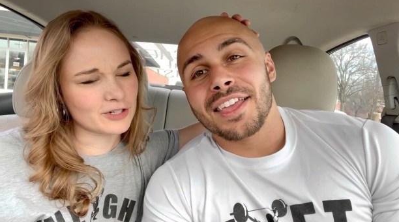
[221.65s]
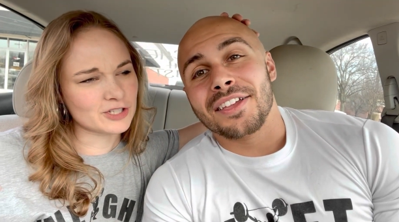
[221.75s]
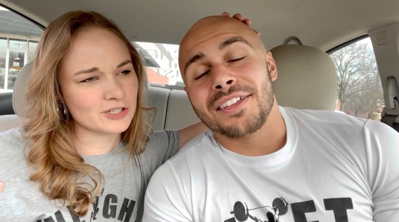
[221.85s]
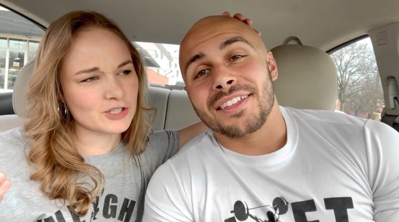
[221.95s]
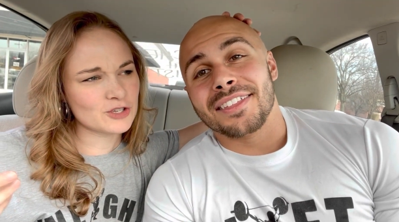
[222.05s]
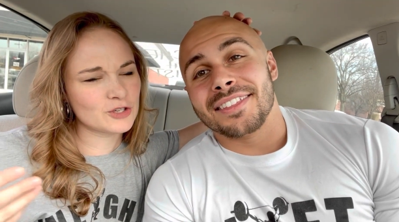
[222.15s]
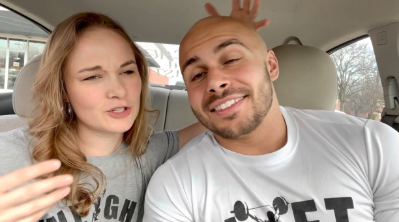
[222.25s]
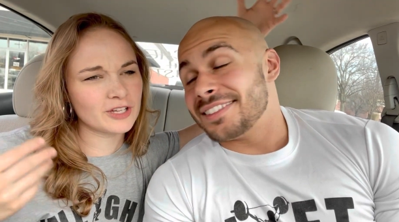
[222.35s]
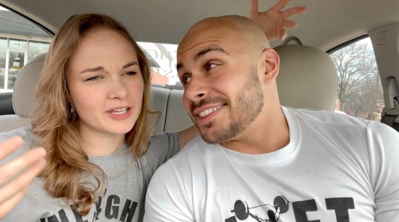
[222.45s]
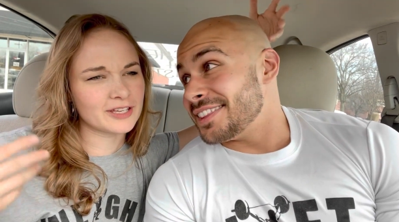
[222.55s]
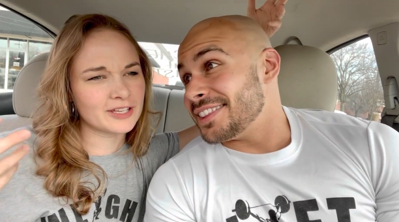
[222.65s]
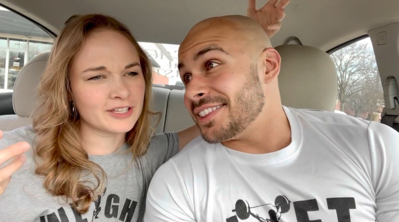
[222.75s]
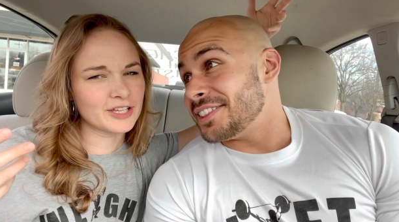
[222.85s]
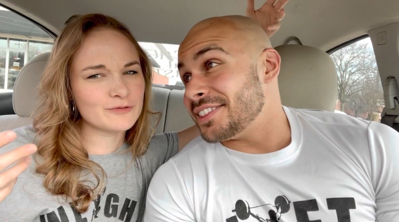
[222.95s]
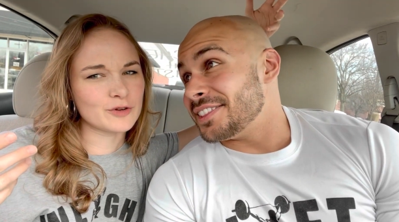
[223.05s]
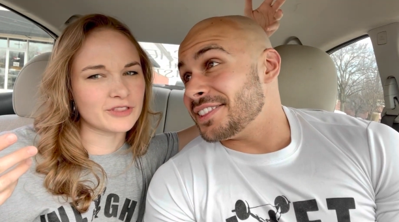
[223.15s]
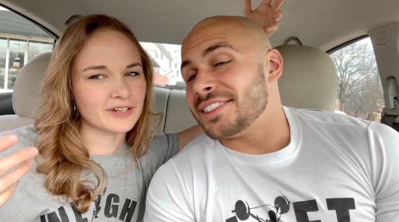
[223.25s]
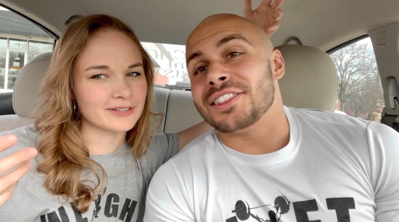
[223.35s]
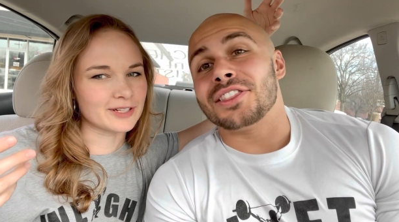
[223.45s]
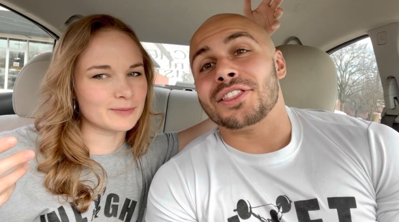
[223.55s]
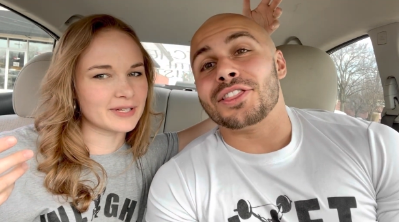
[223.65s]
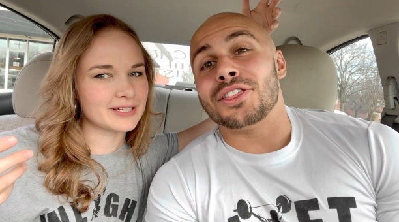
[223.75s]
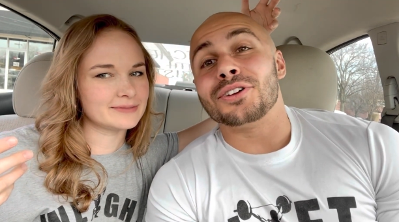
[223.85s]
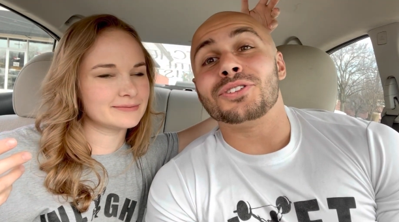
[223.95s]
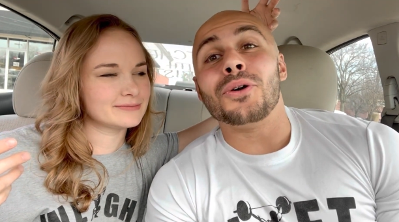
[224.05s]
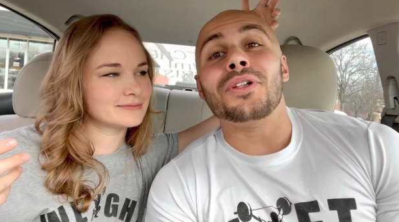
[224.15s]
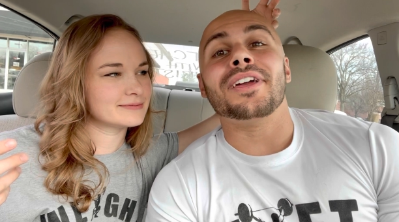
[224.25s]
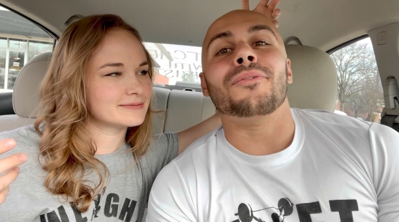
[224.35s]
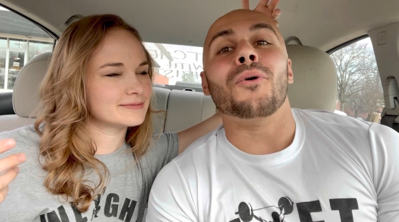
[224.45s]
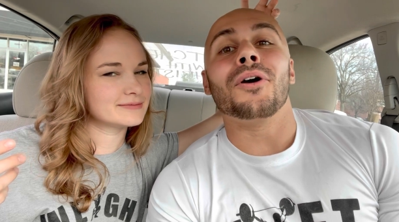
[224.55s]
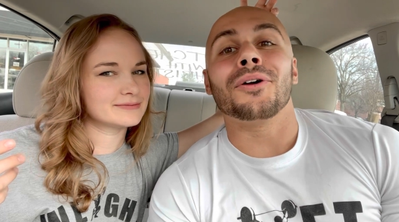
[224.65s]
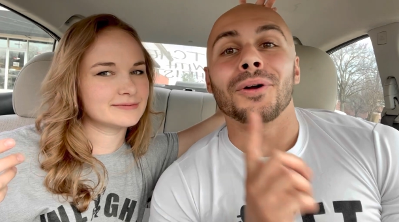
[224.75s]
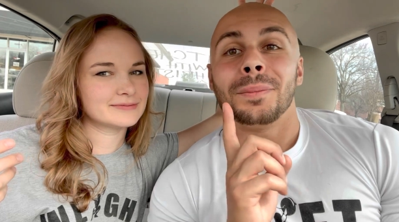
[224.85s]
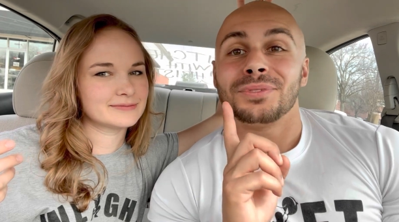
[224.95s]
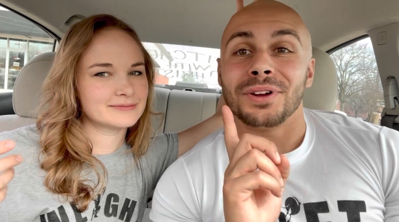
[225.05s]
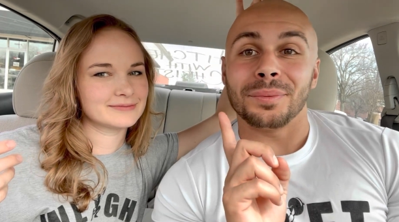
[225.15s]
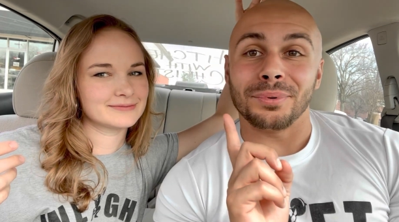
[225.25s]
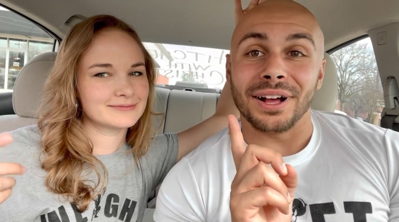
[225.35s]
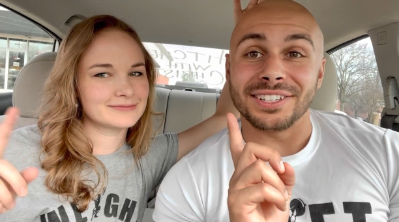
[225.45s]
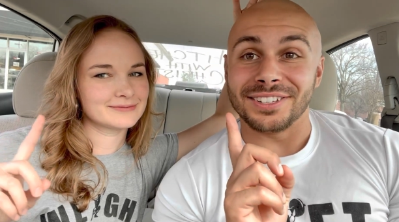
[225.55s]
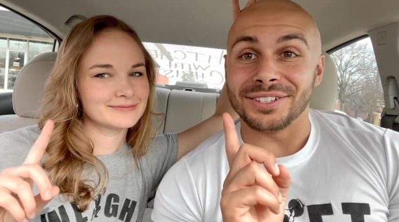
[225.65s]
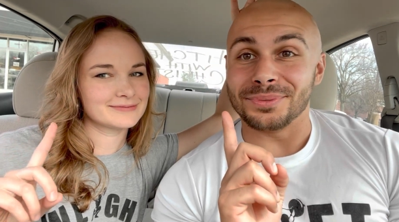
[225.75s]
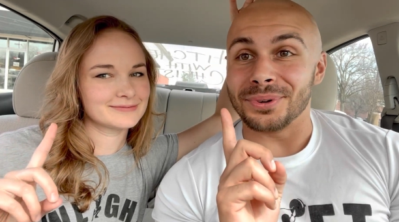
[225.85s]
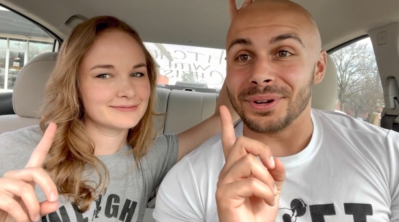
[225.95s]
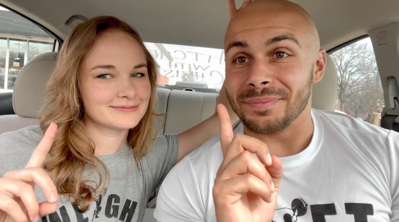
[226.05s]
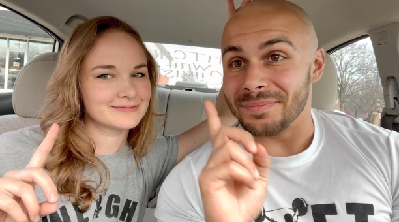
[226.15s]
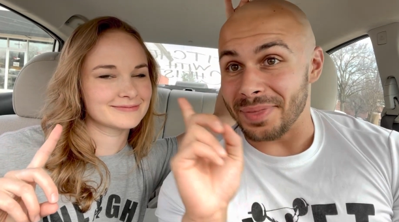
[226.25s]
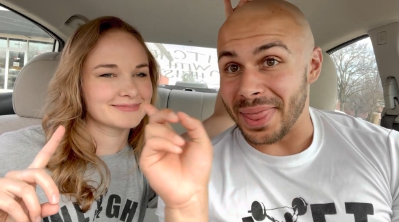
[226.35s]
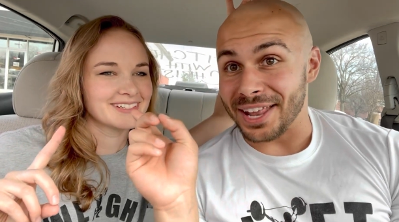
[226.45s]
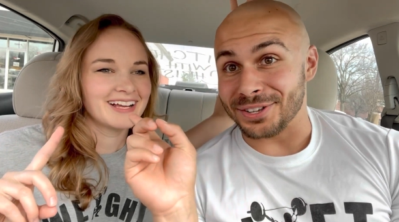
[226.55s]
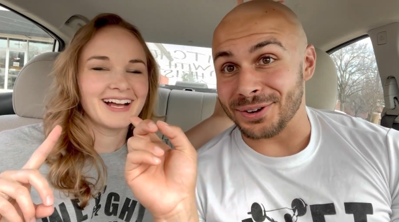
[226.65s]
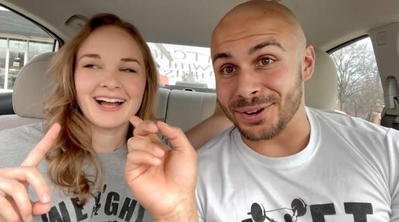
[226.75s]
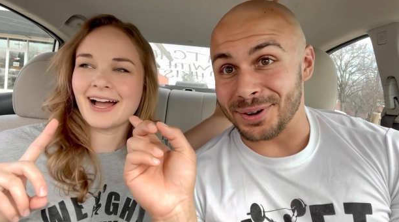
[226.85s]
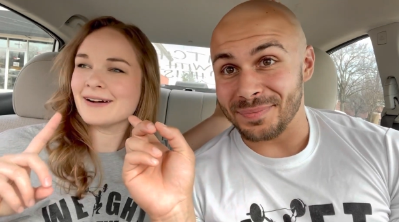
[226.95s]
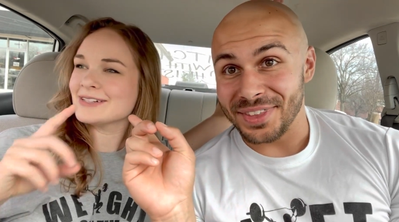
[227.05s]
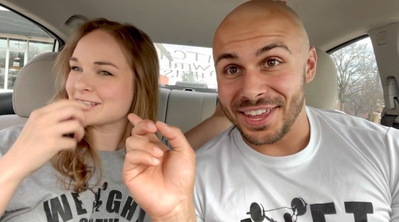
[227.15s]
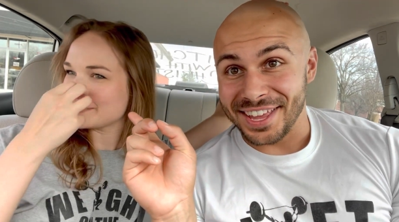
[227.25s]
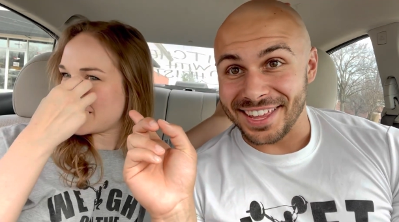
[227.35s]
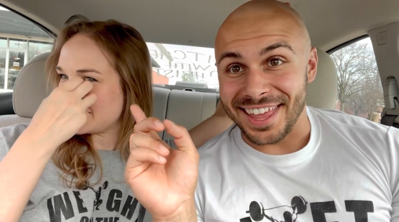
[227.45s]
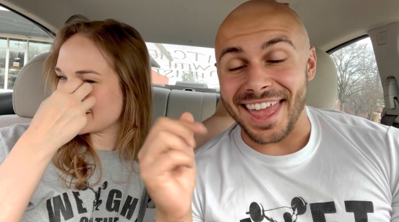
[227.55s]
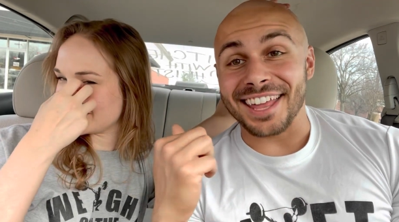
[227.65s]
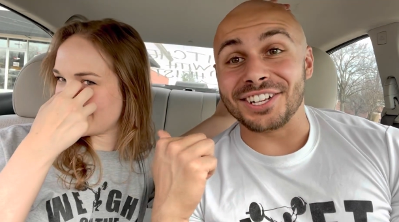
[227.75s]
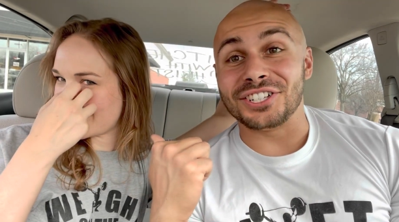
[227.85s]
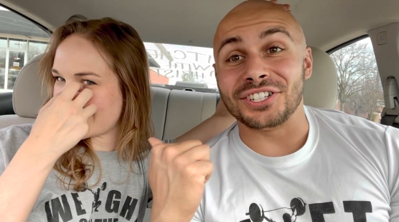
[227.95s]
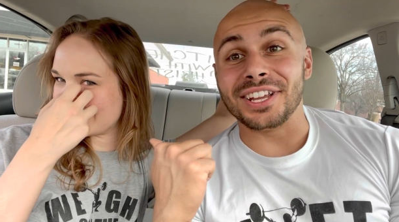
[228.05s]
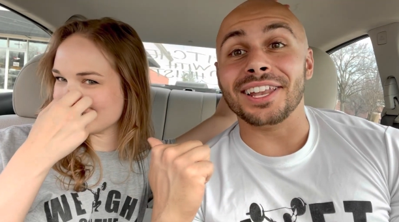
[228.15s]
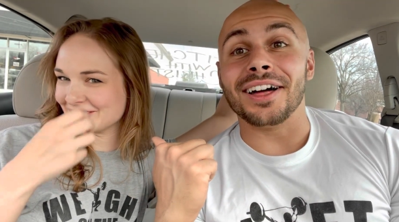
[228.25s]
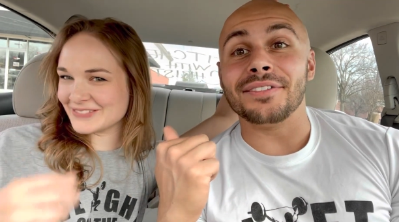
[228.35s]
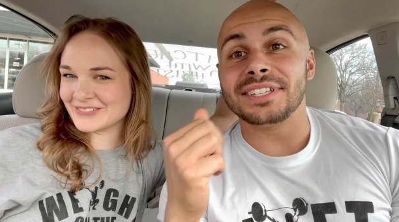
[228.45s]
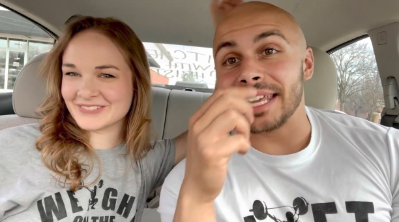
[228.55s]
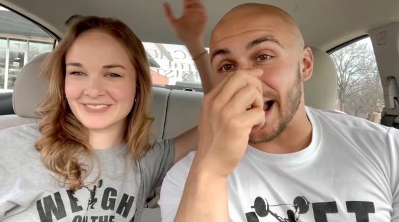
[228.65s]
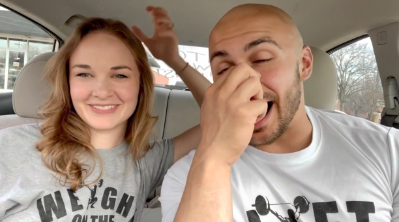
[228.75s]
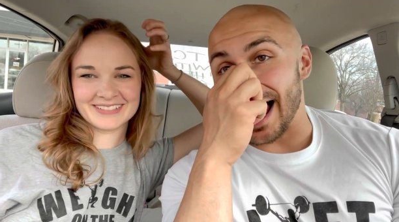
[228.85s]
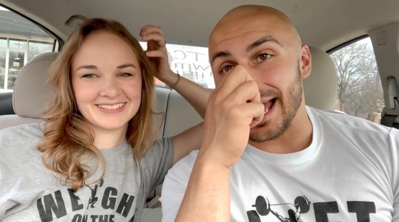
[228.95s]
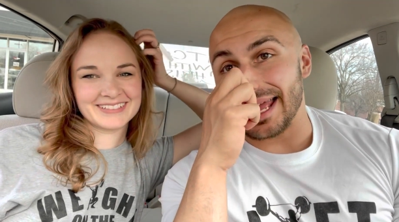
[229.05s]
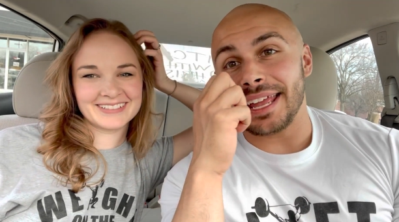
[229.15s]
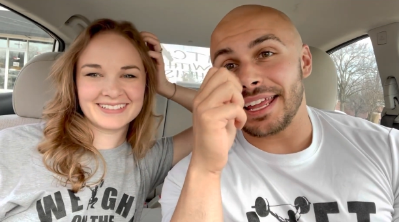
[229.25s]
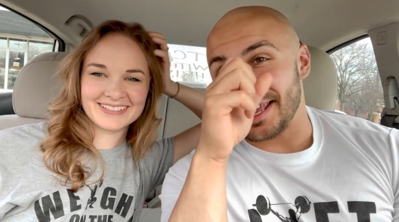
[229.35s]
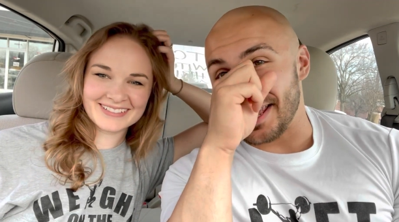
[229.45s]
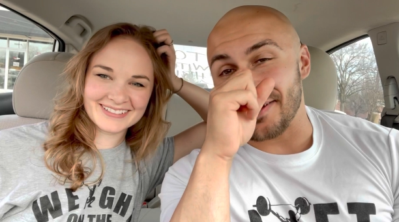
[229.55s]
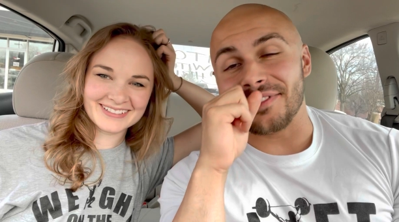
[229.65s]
Speaker 1: so you can like live with it a little bit. There's
Speaker 2: only one girl I'm trying to impress in this world, and that's her. I was
Speaker 1: smiling and a lot. she
Speaker 2: loves it. I have